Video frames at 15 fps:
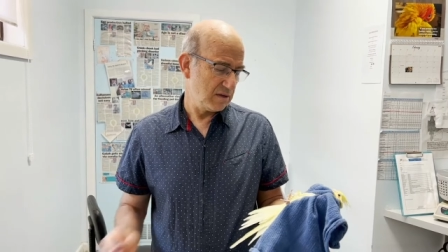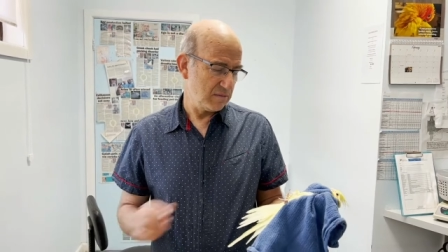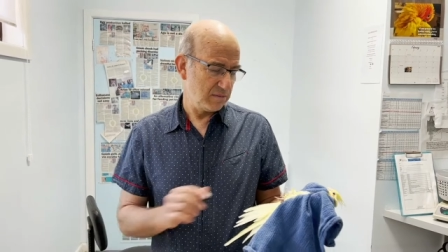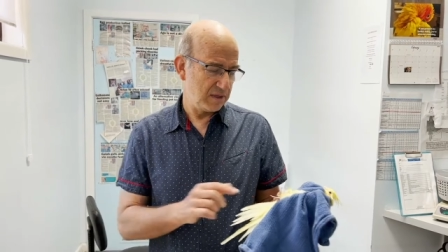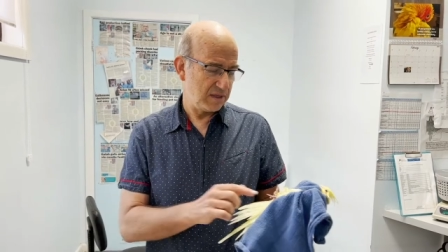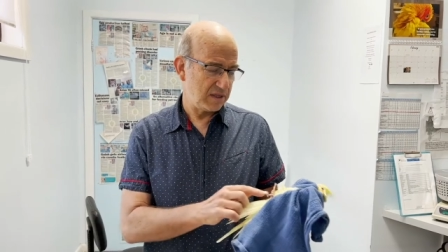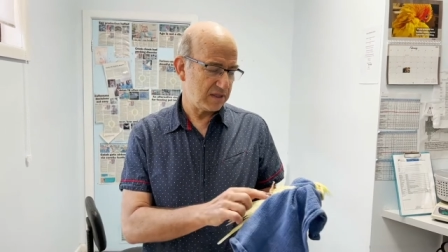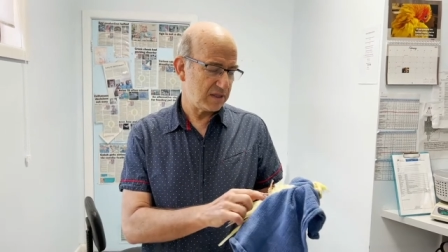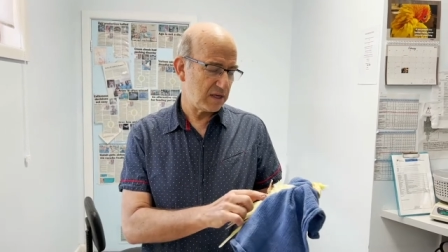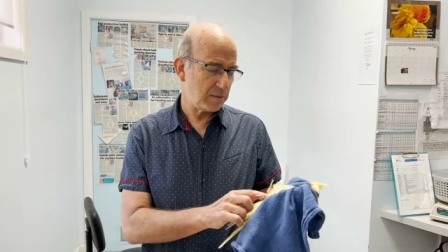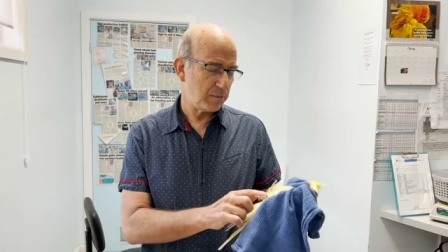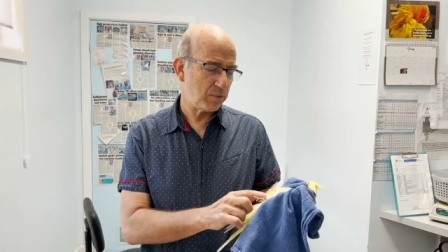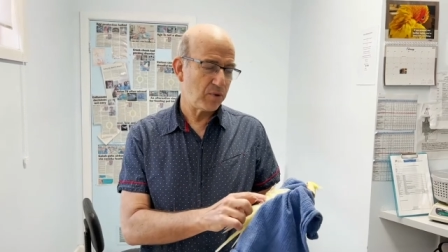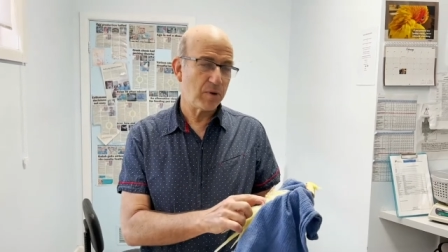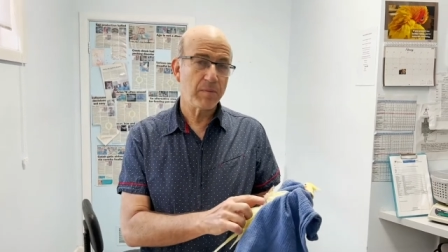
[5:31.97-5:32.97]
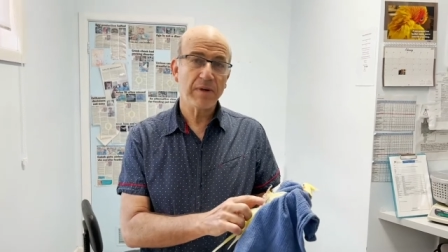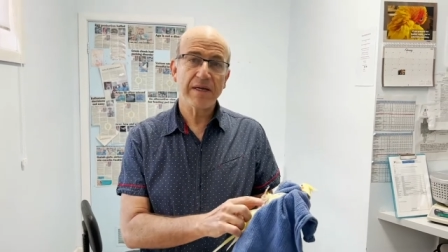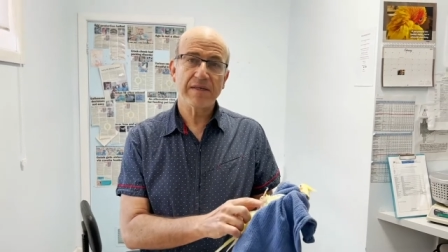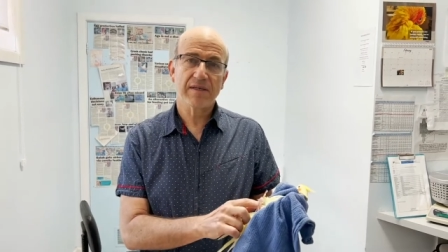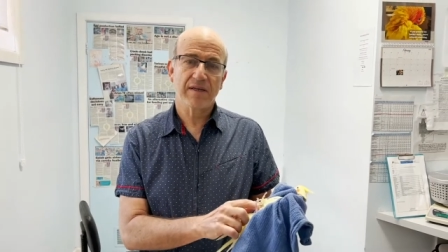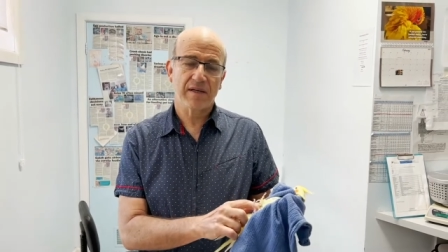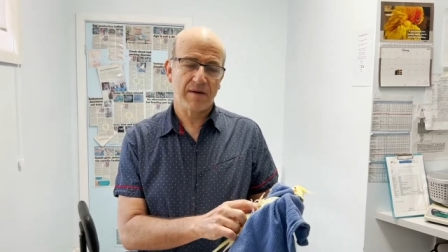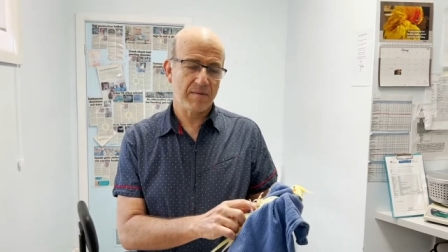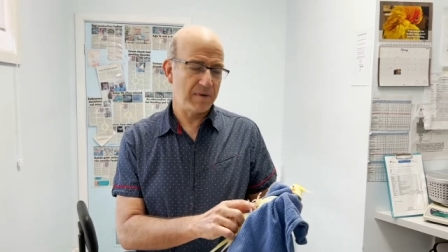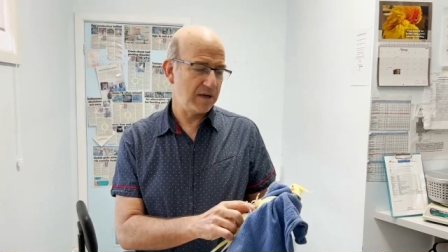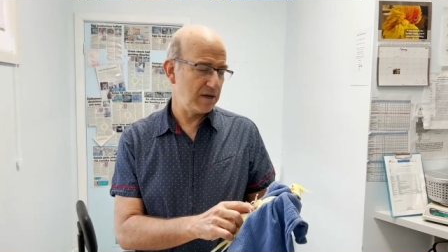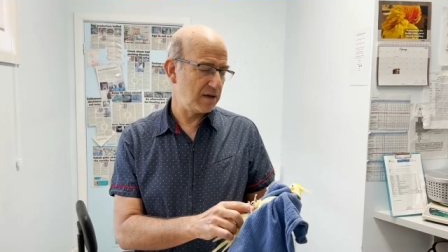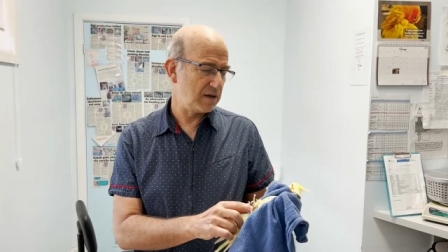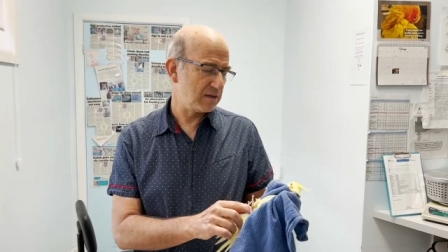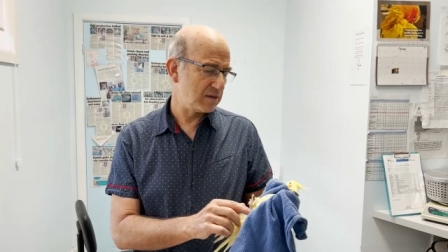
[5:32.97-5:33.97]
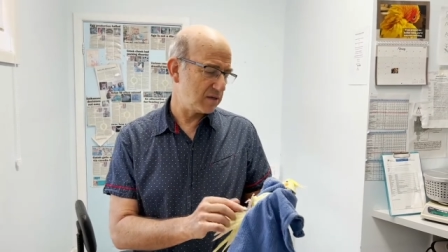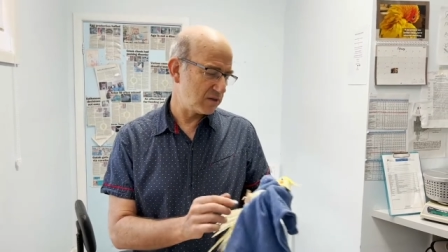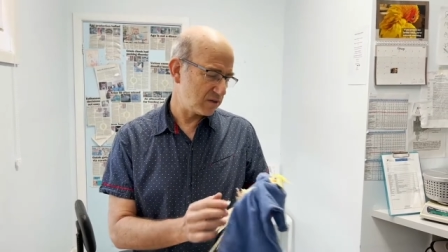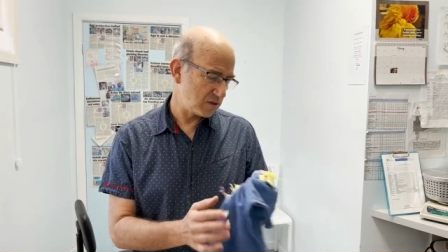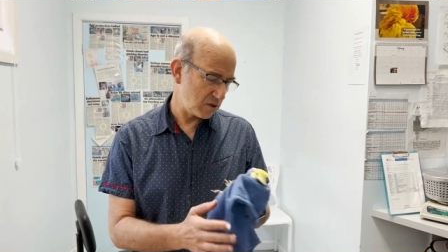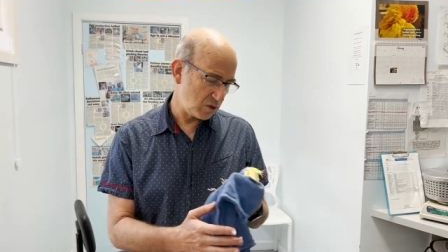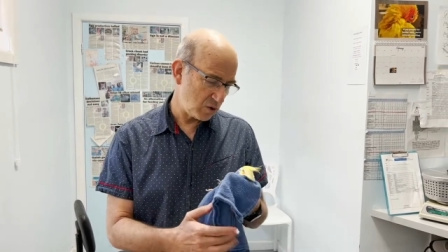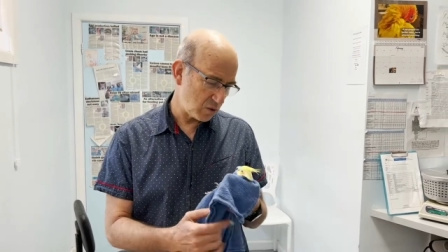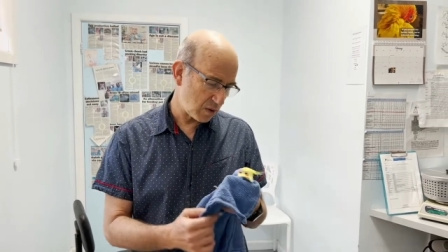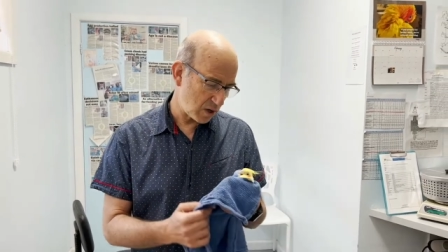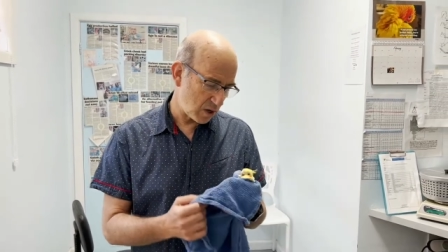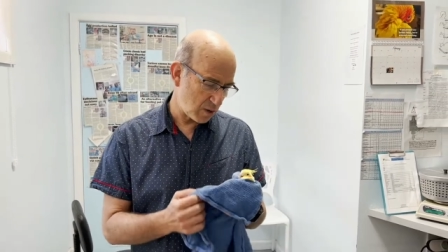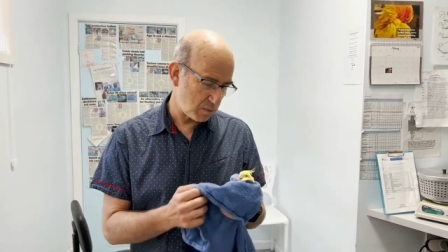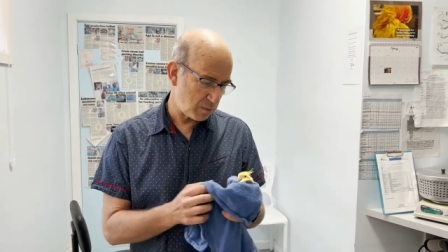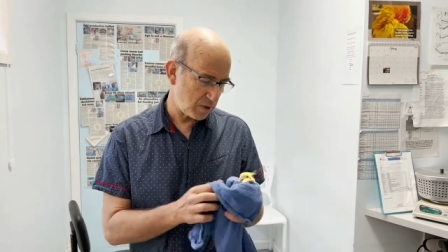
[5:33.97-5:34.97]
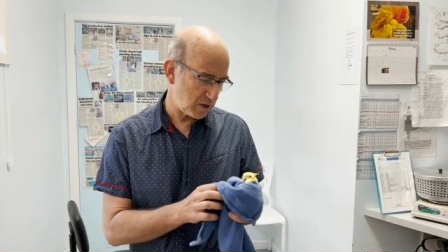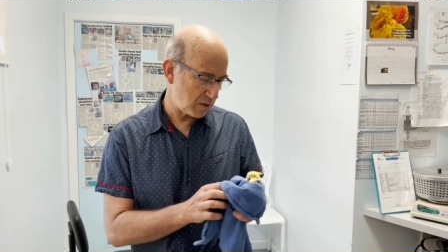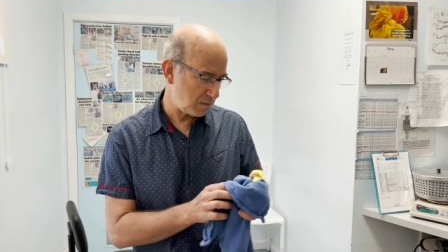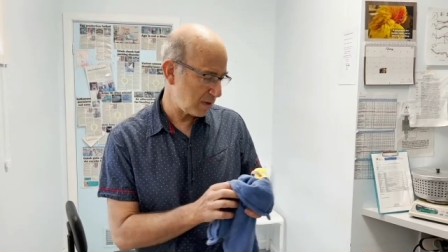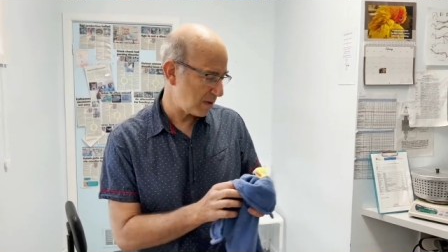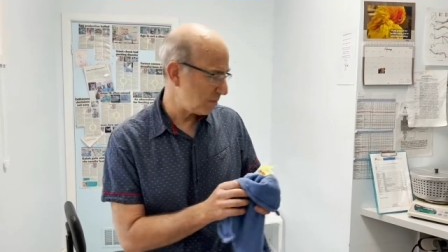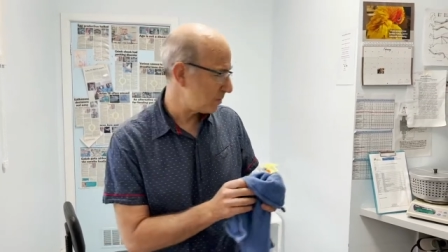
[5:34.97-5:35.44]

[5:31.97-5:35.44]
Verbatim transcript: But this egg probably isn't coming out. So you, I hope you're going to be able